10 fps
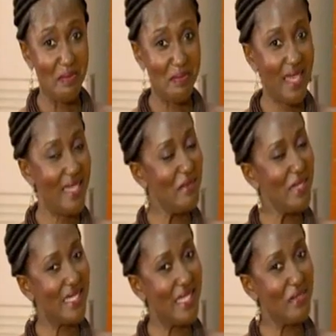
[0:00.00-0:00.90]
My name
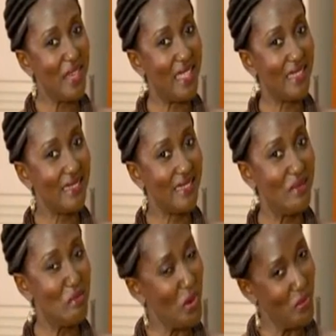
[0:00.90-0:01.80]
is Devan,
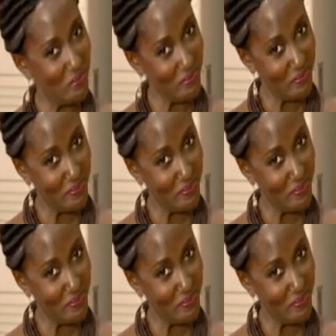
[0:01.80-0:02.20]
Mom.